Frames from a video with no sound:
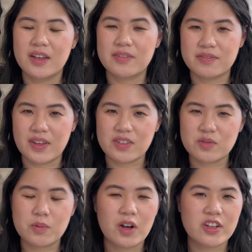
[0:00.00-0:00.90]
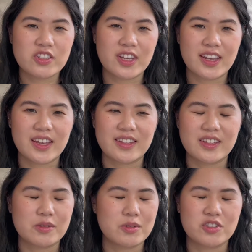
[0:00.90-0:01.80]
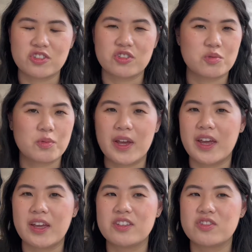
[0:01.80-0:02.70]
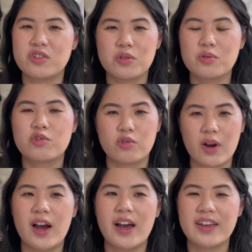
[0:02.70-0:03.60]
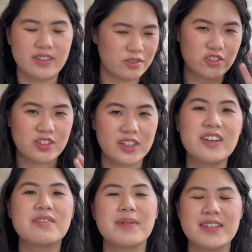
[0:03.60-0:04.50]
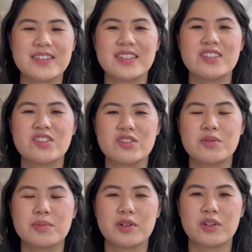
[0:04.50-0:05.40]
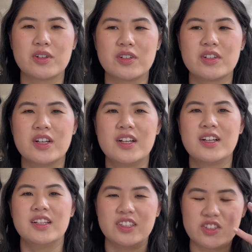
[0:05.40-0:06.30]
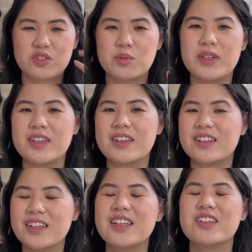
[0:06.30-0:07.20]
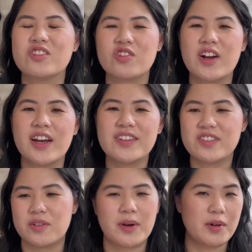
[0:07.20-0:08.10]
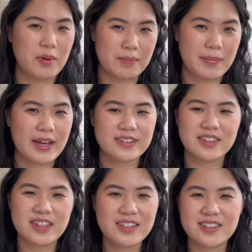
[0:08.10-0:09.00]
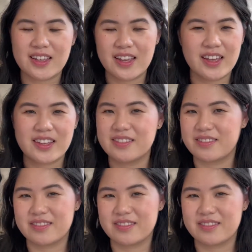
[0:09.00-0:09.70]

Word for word: face wash and it was just way too dry. It would just leave my skin super like squeaky clean and dried. So I went back to this and